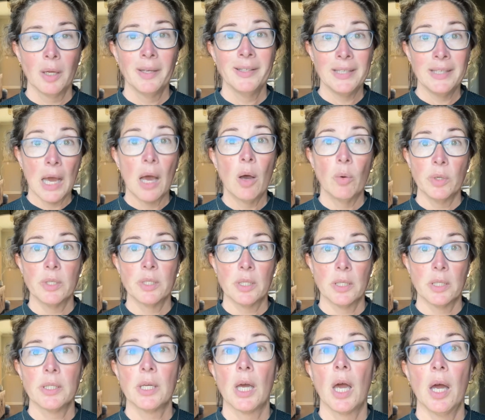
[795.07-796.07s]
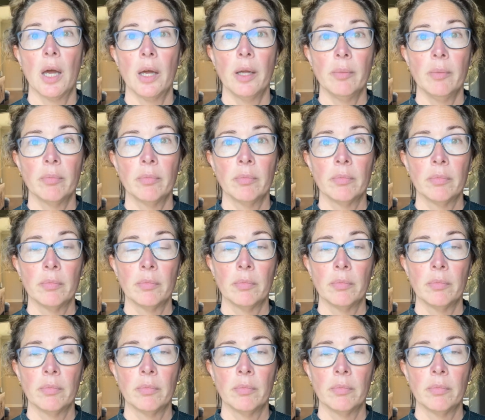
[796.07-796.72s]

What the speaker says: Now is the time.